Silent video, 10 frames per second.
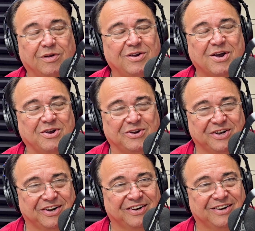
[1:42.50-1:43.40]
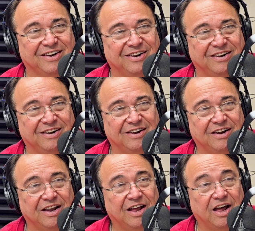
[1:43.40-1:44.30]
No, you didn't.
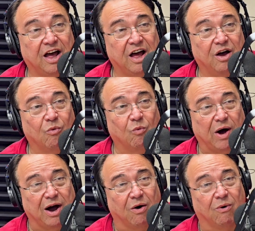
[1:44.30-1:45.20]
Wow.